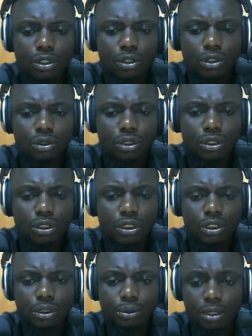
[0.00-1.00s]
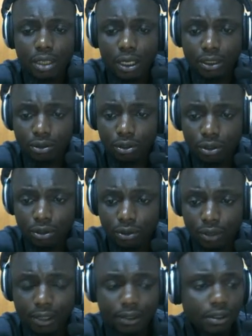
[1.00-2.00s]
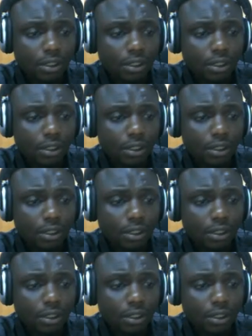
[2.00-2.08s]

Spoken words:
so the description has gone, right?